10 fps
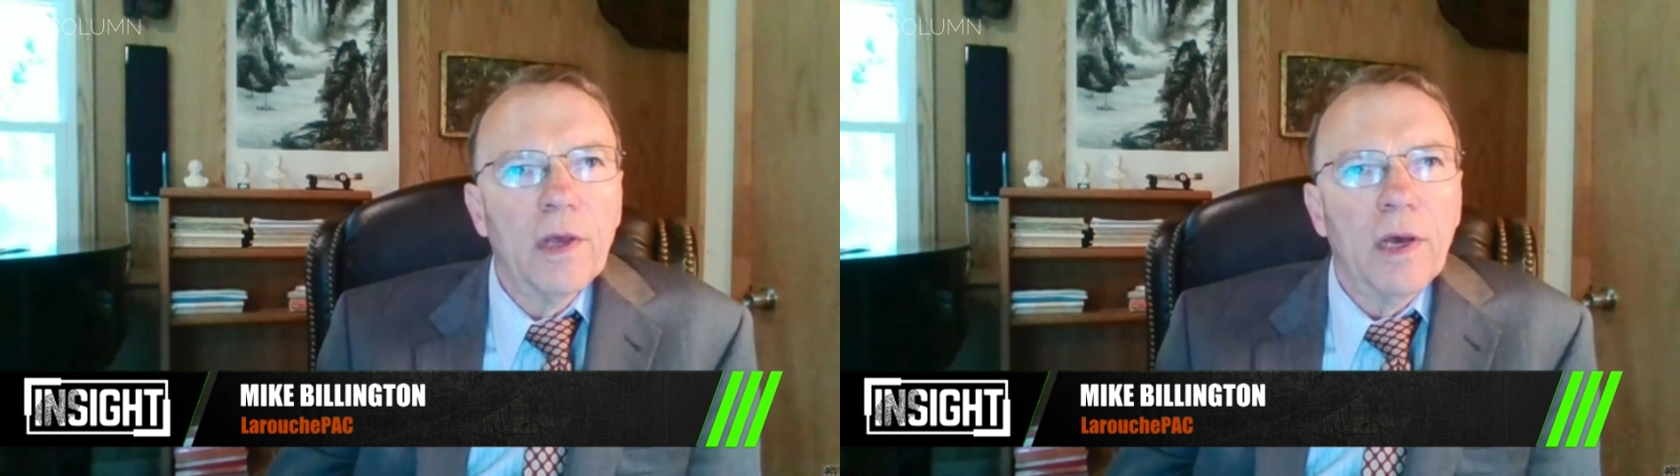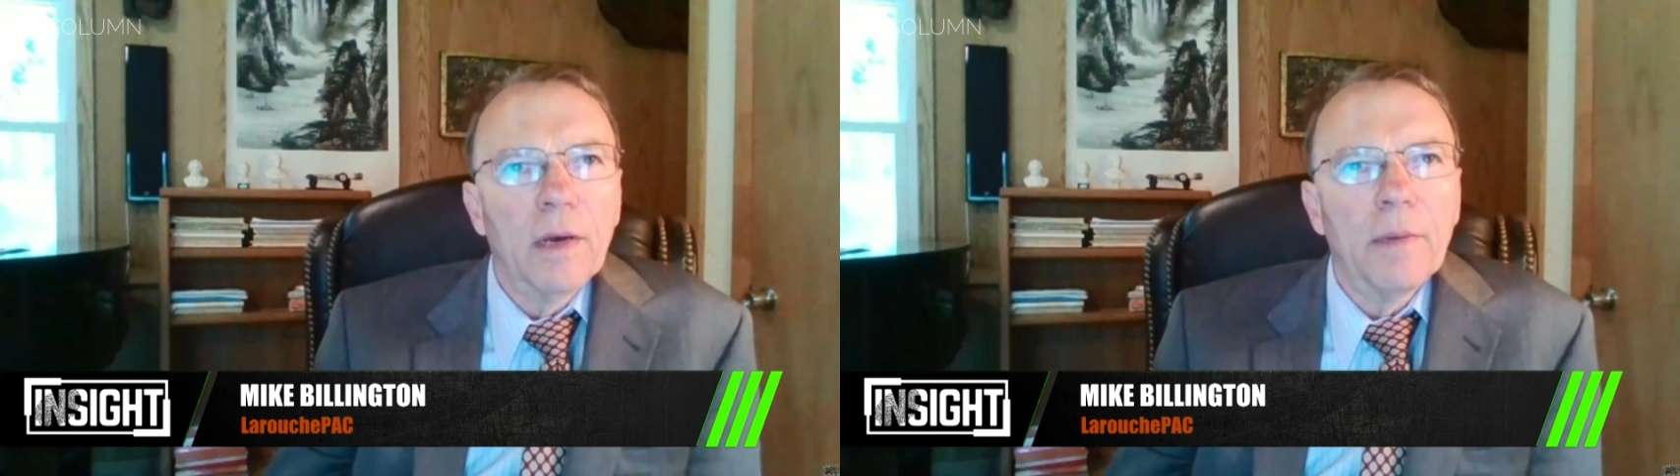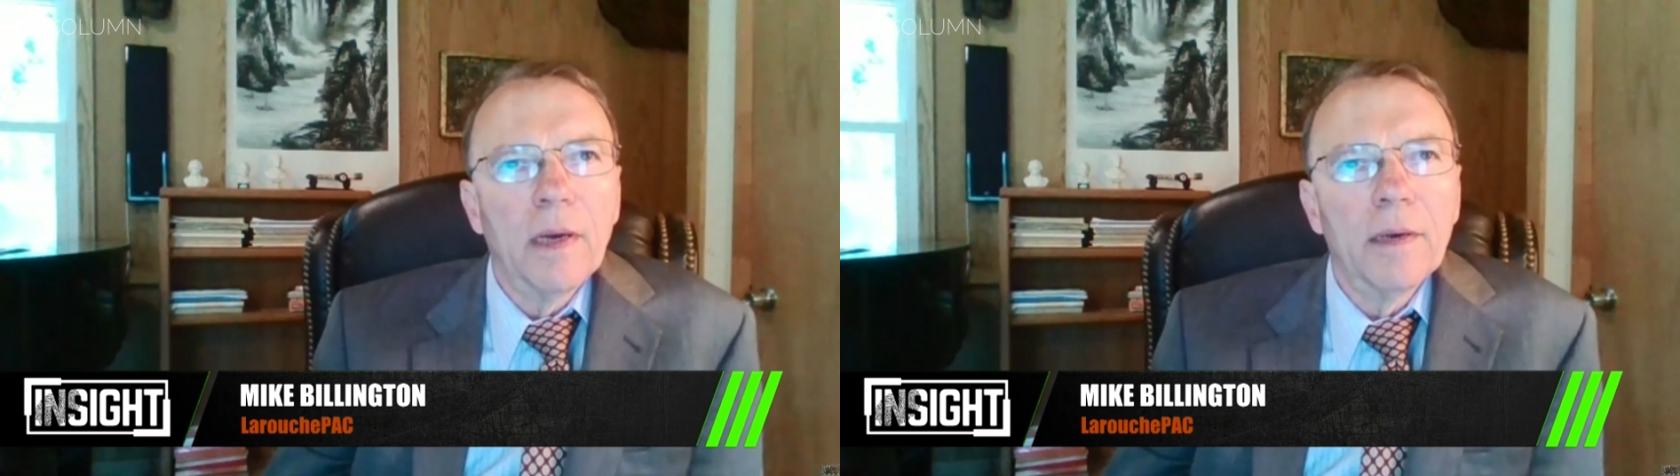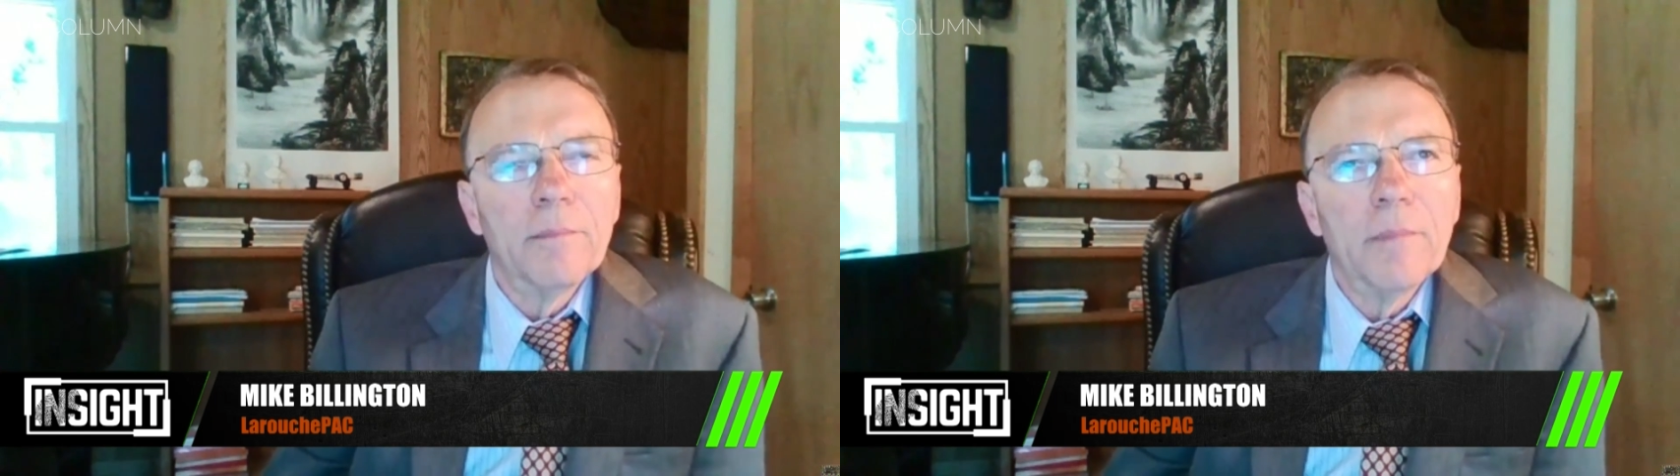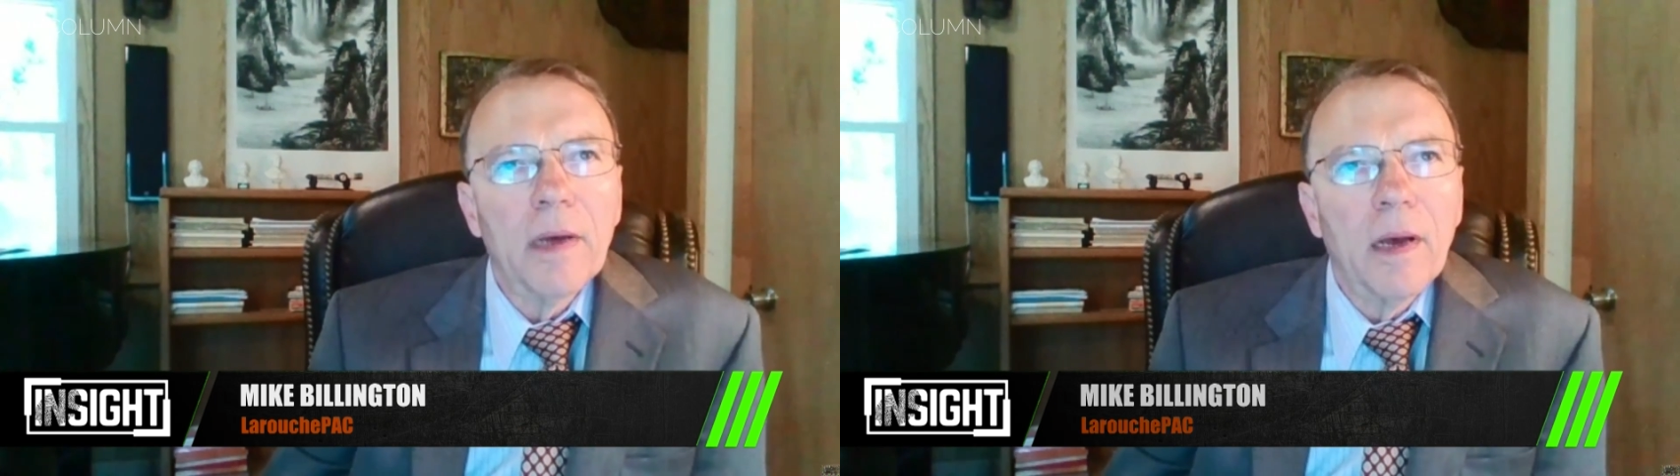
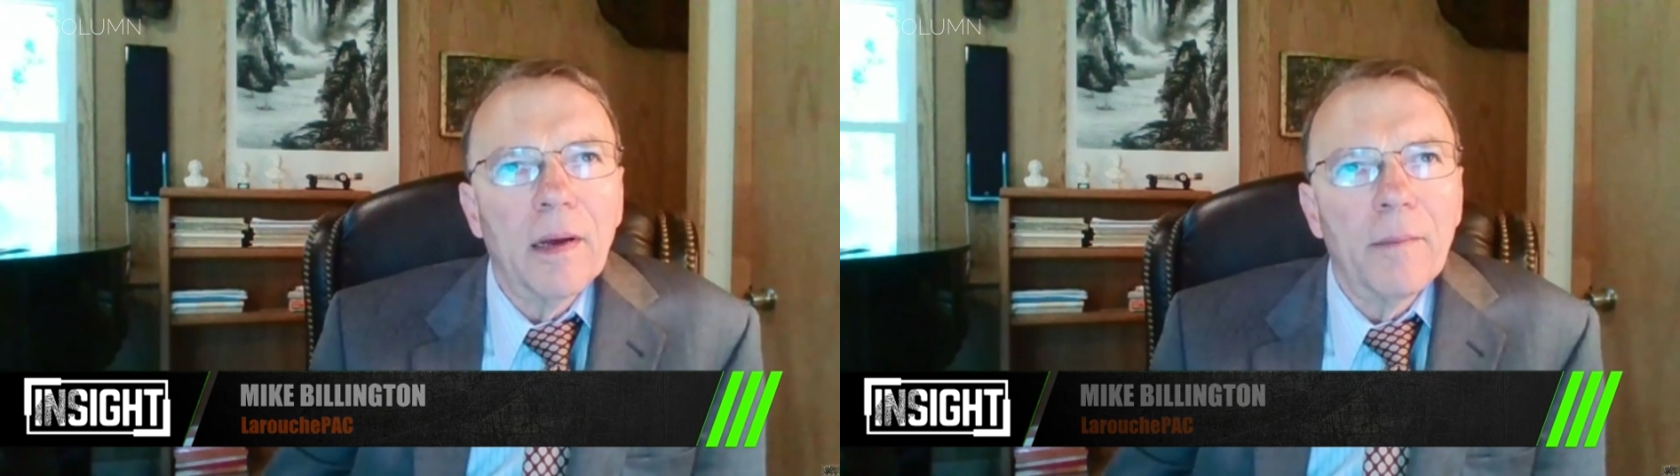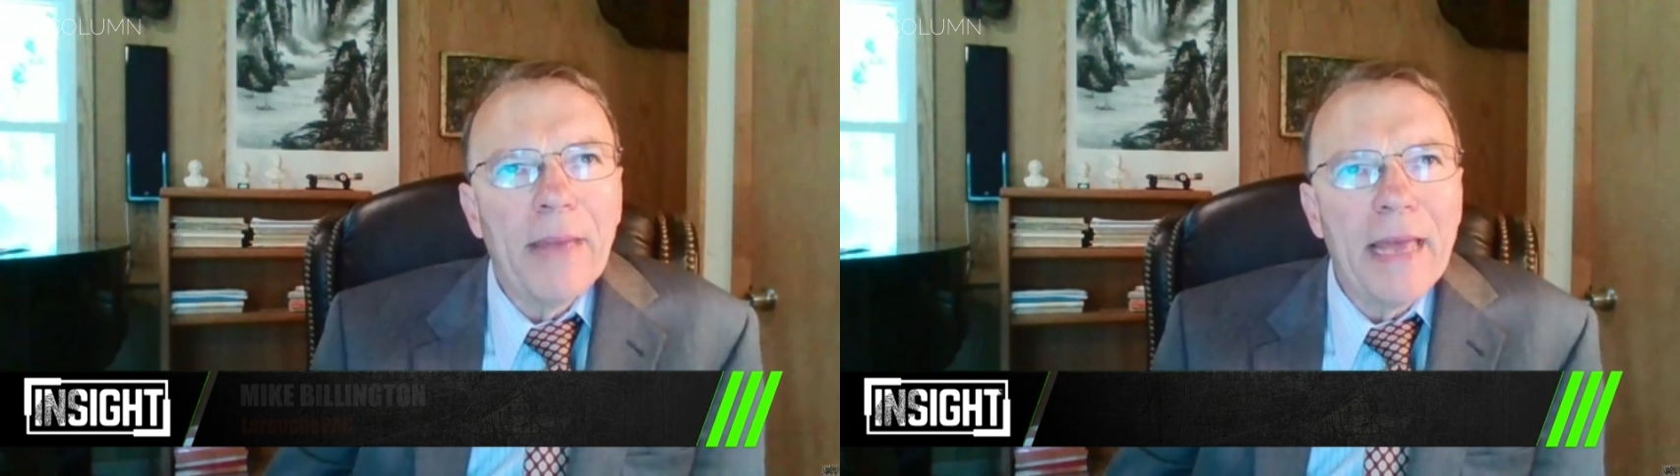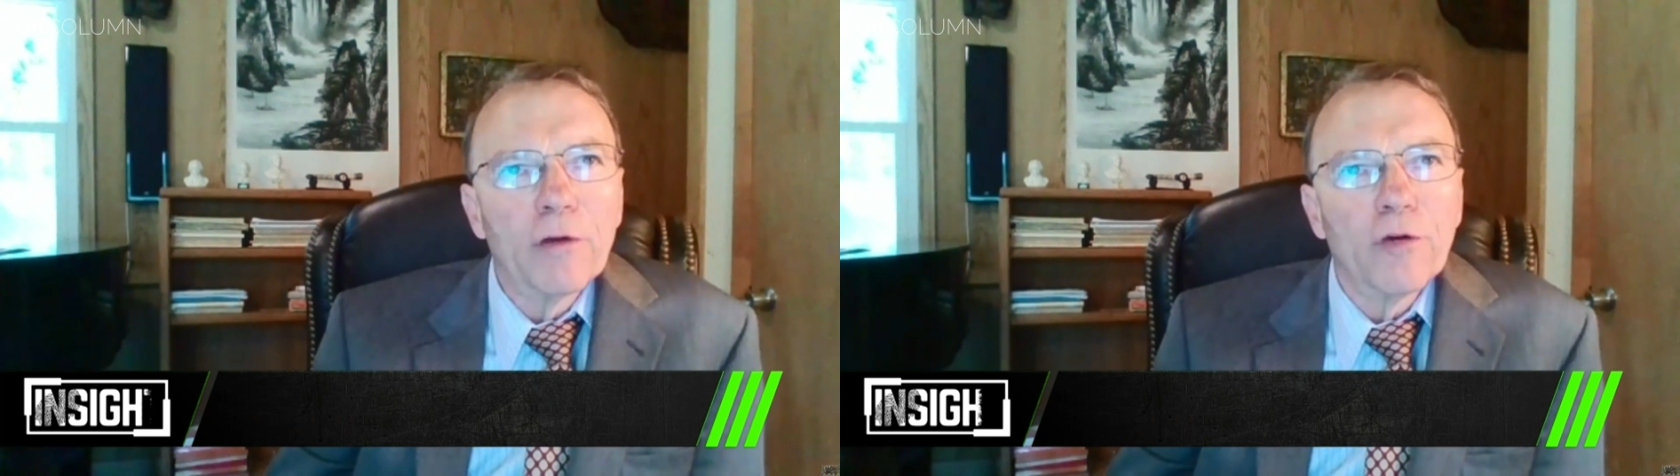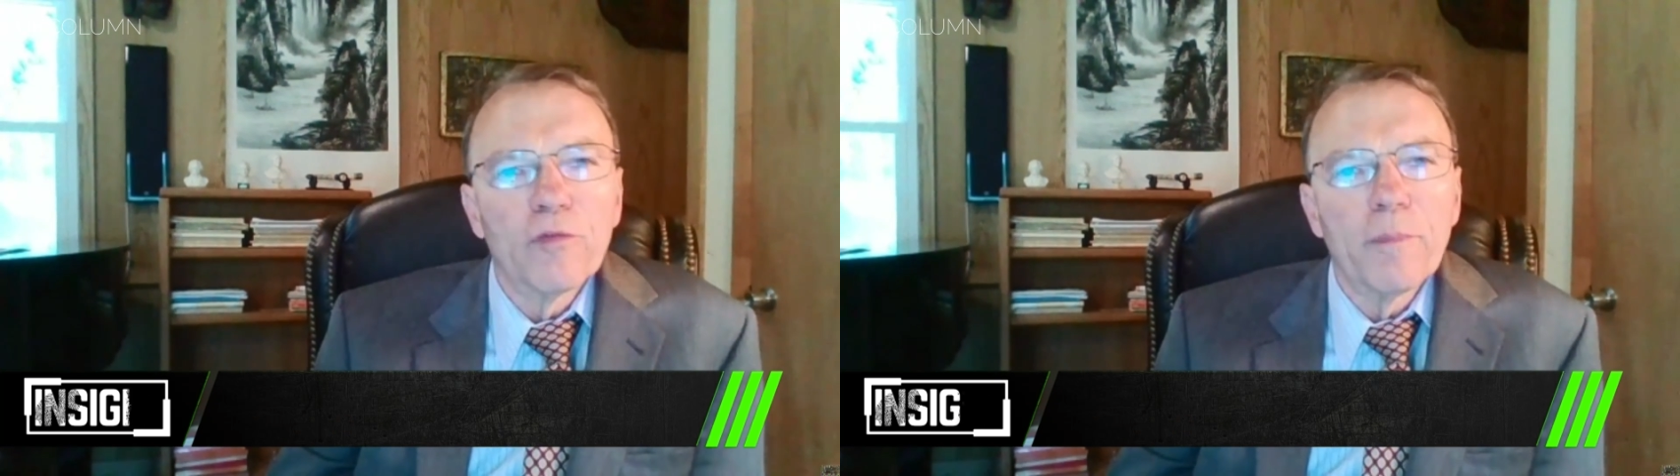a banker's